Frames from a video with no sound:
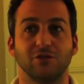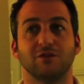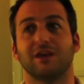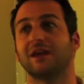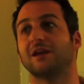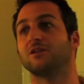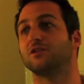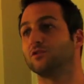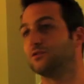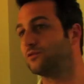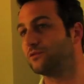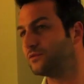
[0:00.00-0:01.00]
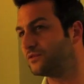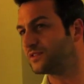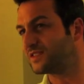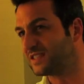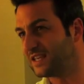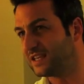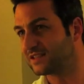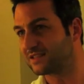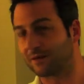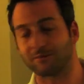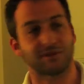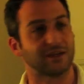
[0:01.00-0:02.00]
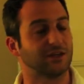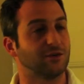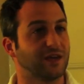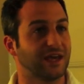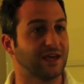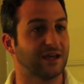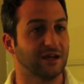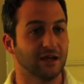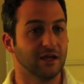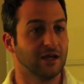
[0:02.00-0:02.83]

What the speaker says: You can't see something. You can't